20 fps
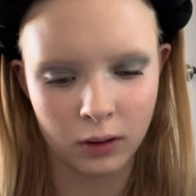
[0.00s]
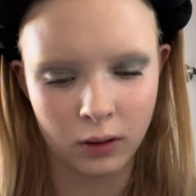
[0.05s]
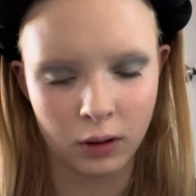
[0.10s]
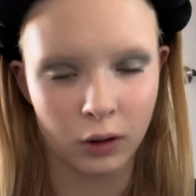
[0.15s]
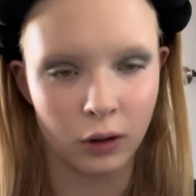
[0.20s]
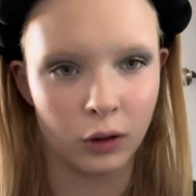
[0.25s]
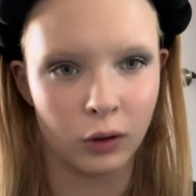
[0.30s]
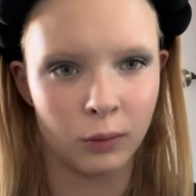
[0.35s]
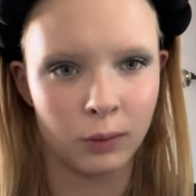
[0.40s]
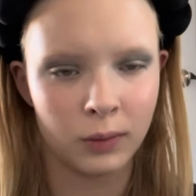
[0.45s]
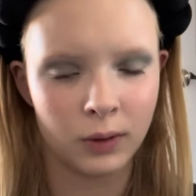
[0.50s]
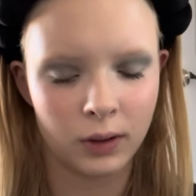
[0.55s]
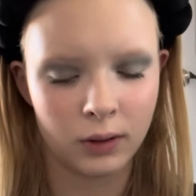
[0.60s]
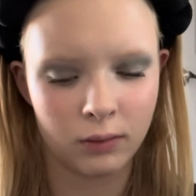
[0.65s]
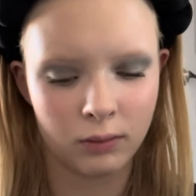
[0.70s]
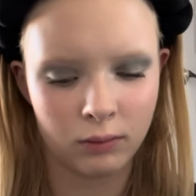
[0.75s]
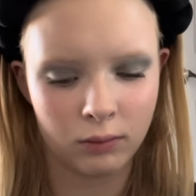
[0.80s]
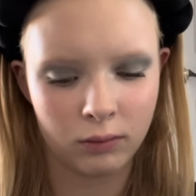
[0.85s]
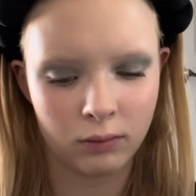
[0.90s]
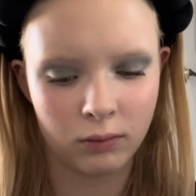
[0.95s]
Illumi-
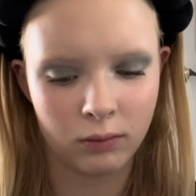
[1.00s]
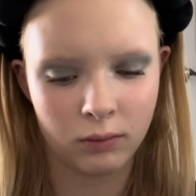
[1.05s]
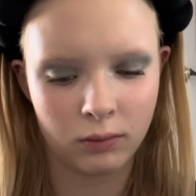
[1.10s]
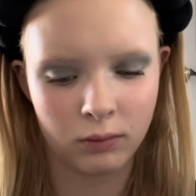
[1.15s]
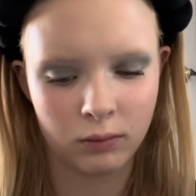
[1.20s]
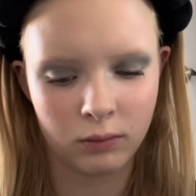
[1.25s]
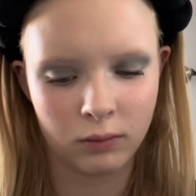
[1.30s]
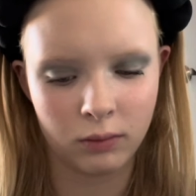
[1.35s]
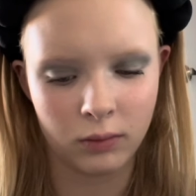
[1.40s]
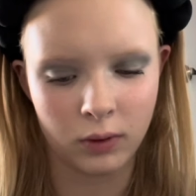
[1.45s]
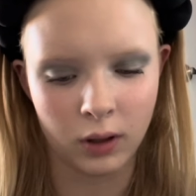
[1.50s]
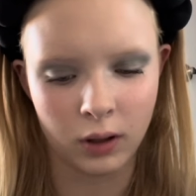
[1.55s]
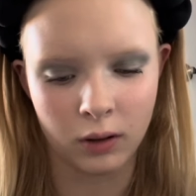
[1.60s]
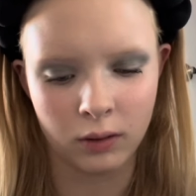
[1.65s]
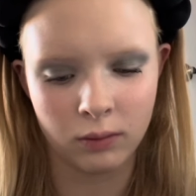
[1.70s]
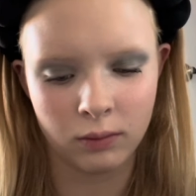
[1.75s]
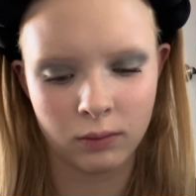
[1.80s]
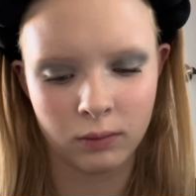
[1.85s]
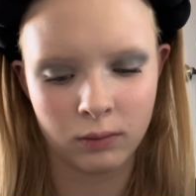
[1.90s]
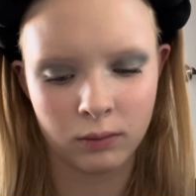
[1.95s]

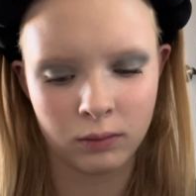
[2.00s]
No.